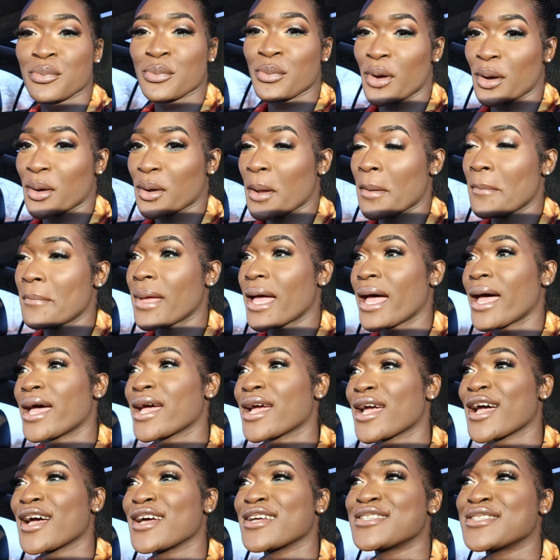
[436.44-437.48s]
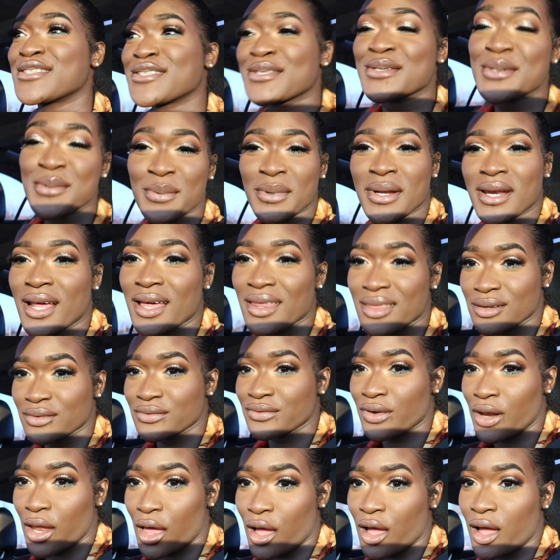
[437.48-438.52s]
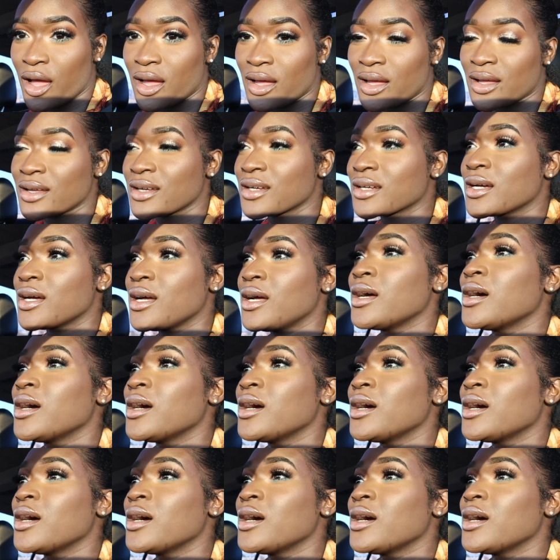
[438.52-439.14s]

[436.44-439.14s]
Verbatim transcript: welcome back to another vlog